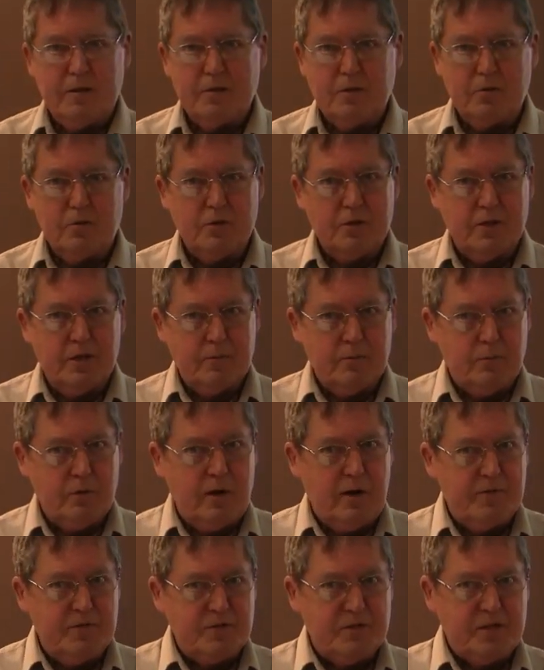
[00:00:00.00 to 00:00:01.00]
The Lord can
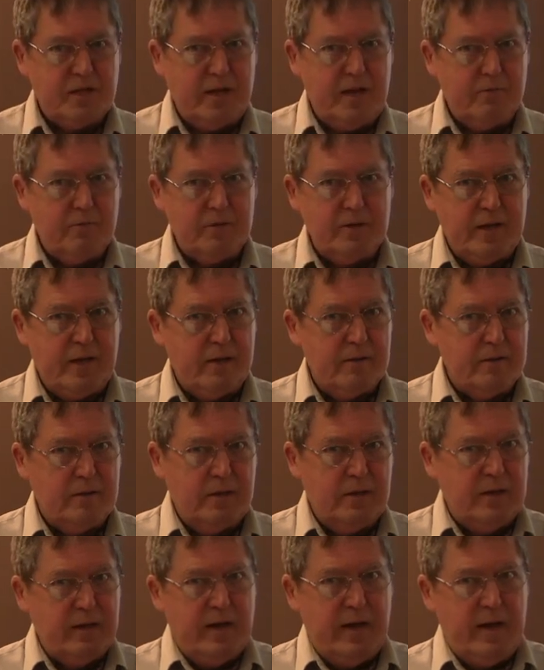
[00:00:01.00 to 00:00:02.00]
prophesy without
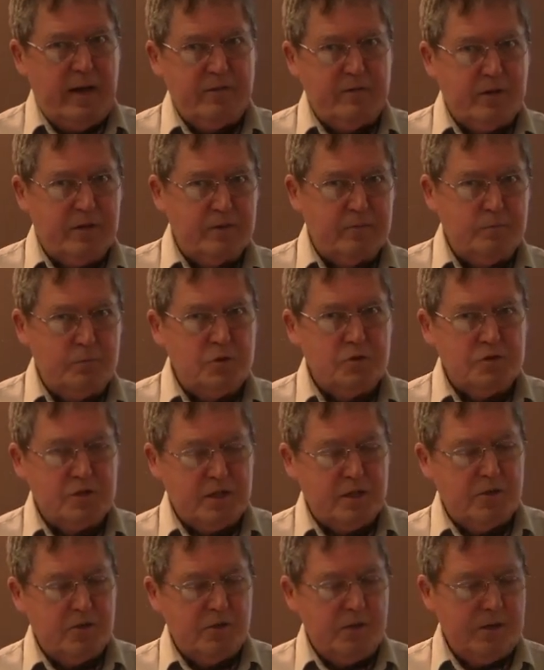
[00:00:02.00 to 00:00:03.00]
having
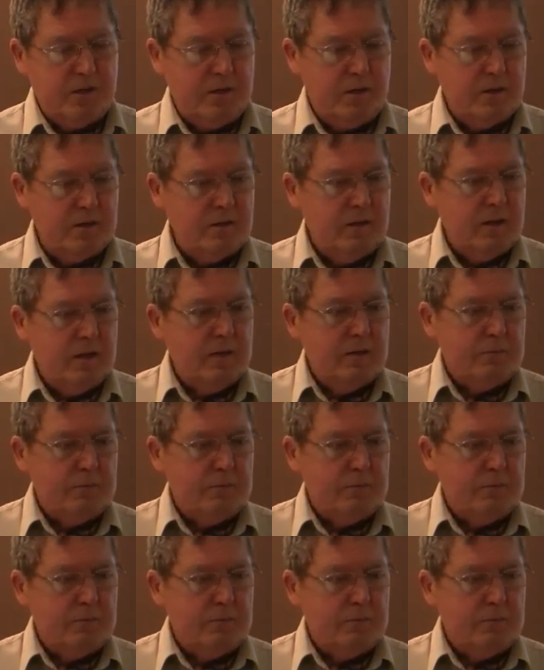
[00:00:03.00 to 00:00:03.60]
music going on,